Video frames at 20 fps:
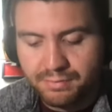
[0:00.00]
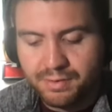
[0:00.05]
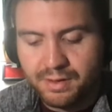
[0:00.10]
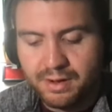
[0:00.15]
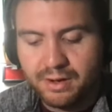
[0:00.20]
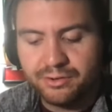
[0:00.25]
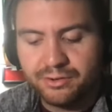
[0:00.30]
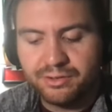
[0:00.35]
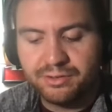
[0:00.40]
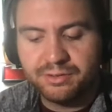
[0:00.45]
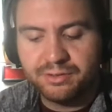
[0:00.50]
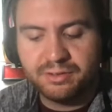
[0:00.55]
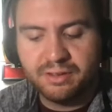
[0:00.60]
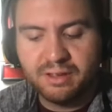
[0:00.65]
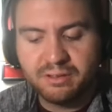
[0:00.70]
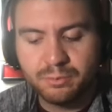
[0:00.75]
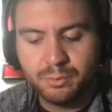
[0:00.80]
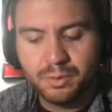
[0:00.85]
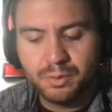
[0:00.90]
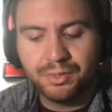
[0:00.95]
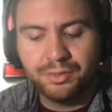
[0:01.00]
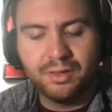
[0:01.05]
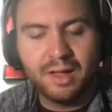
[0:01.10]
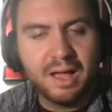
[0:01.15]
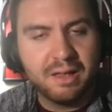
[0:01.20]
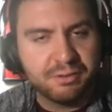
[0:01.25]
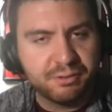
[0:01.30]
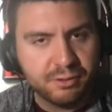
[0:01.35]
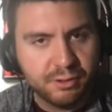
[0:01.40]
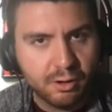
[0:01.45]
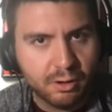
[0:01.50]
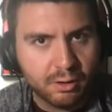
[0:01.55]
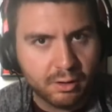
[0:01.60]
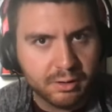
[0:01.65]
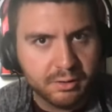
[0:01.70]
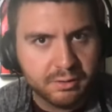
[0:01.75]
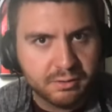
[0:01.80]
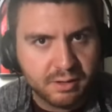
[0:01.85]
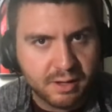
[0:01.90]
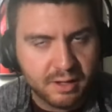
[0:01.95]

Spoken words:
finishes the season with less yards.